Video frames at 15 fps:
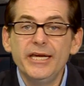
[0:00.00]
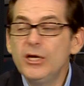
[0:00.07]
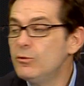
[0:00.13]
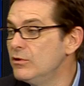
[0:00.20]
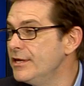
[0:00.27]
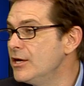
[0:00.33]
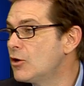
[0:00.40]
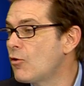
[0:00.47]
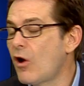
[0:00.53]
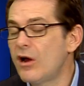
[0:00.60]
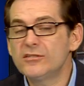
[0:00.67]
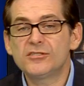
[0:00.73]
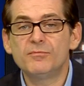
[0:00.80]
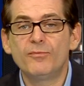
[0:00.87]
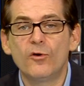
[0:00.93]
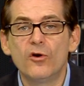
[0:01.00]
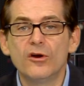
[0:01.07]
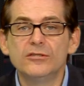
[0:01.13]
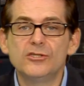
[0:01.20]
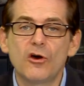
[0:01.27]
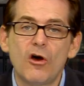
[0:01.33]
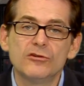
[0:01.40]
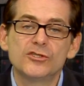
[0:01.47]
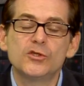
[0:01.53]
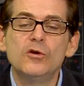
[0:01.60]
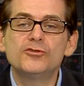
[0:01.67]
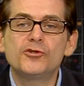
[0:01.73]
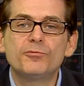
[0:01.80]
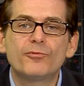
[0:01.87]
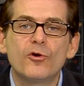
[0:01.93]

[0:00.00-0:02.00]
equally across the board to all social